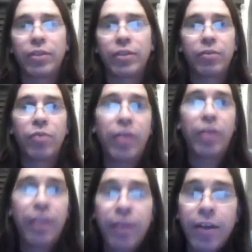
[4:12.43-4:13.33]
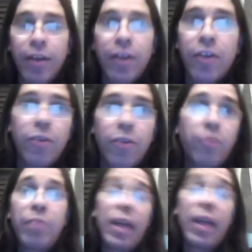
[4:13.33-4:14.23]
And really,
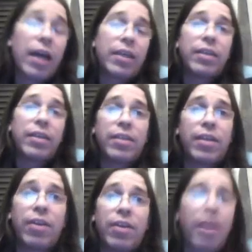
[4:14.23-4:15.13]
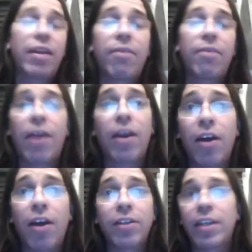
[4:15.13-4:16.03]
you'd be lucky to hear any of that
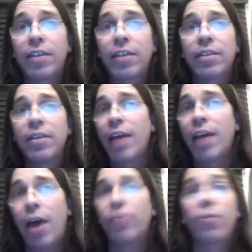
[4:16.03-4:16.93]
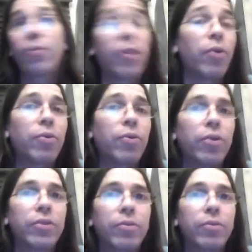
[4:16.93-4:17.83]
content out in the real
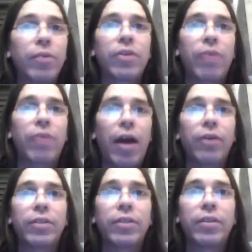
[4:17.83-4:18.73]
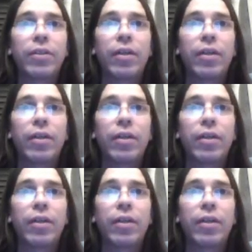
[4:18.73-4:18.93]
world when you're out